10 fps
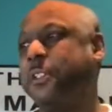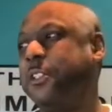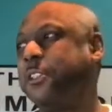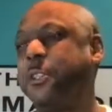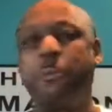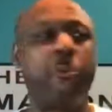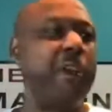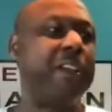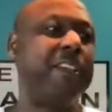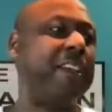some
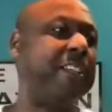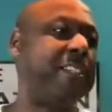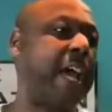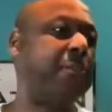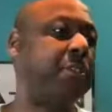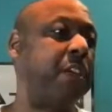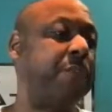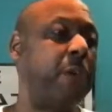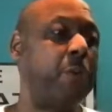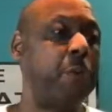print and cut type stuff that we